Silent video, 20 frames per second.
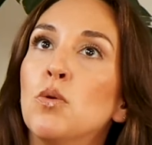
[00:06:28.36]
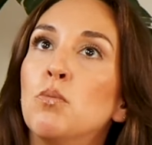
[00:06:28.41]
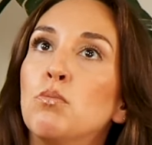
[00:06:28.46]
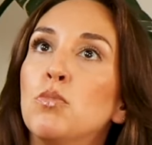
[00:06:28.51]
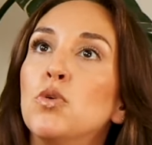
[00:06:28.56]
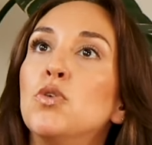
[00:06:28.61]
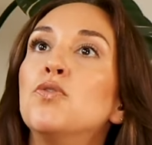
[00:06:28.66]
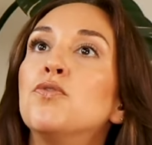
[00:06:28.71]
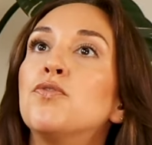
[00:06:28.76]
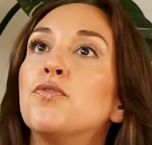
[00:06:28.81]

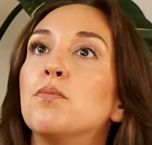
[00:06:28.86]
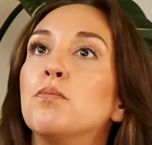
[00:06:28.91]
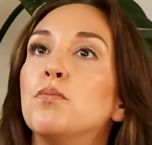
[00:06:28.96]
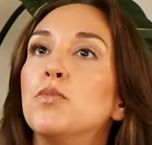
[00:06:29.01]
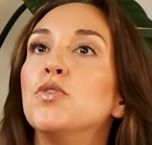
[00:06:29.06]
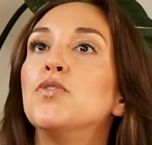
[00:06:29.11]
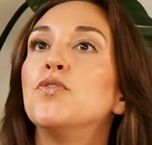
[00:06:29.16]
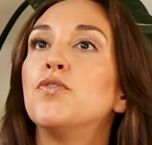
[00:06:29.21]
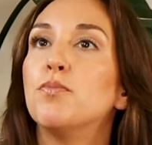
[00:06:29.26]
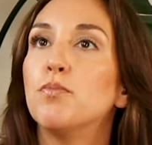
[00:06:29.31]

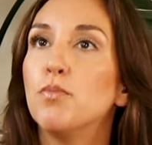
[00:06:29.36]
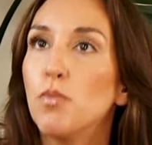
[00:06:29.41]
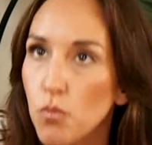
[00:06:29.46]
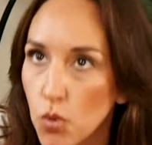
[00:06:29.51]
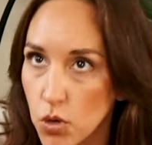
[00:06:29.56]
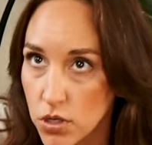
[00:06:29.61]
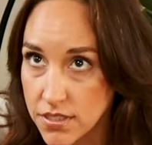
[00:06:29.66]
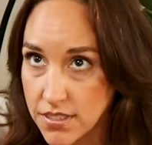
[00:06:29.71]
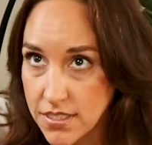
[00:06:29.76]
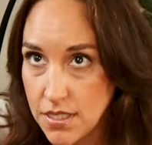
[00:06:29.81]
move
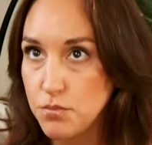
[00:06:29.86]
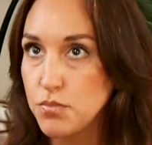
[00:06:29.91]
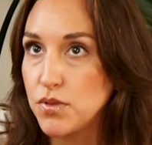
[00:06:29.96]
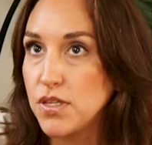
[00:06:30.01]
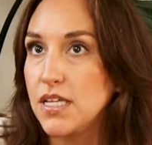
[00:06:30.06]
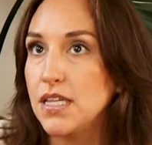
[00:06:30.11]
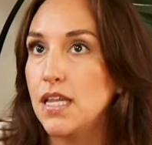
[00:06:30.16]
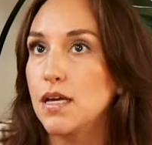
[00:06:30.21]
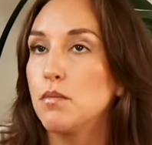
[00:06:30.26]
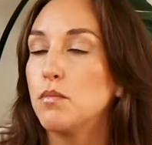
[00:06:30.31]
more
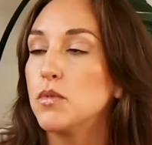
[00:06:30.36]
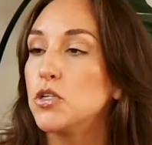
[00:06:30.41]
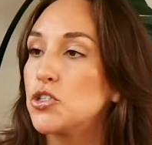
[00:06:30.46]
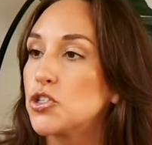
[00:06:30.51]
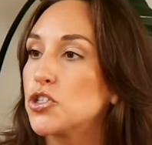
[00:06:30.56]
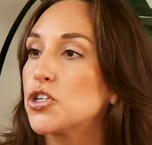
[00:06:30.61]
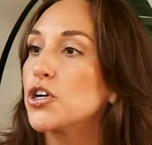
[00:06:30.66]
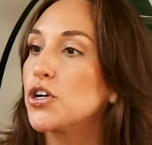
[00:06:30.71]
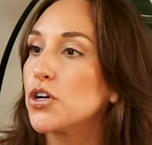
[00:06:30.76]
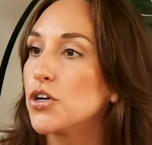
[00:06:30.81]
deeply, like
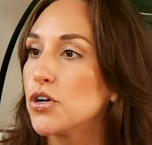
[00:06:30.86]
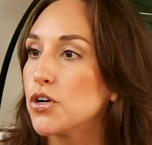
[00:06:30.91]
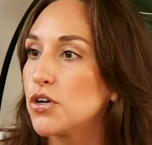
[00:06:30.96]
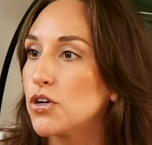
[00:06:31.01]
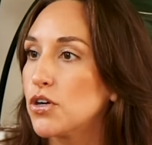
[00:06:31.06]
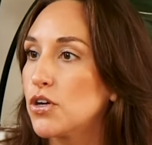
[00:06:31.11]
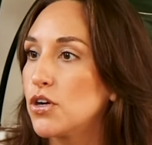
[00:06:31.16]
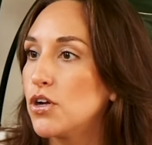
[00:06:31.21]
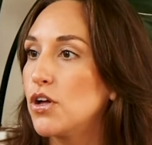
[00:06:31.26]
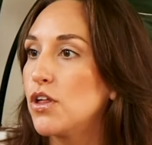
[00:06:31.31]
mature
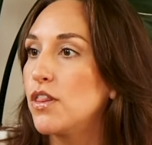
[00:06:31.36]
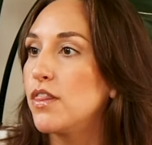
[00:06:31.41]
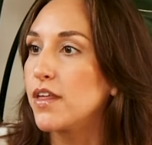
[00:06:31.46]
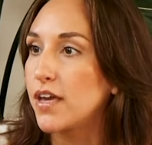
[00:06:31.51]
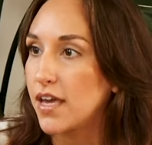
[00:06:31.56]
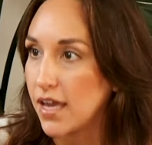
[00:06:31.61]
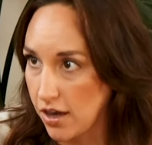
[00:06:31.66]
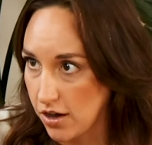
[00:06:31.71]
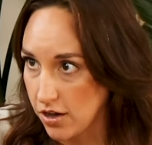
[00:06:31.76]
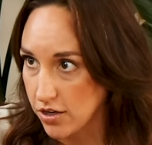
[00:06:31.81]
the
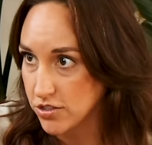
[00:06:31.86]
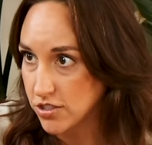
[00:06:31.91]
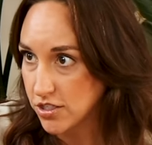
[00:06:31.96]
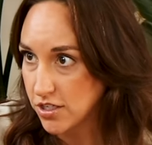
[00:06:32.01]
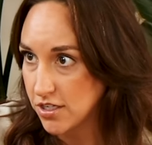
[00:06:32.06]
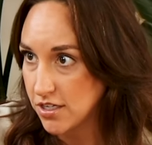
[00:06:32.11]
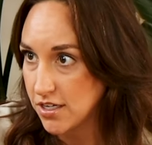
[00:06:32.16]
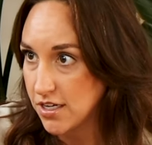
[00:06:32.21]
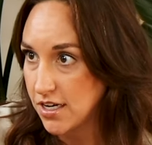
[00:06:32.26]
character.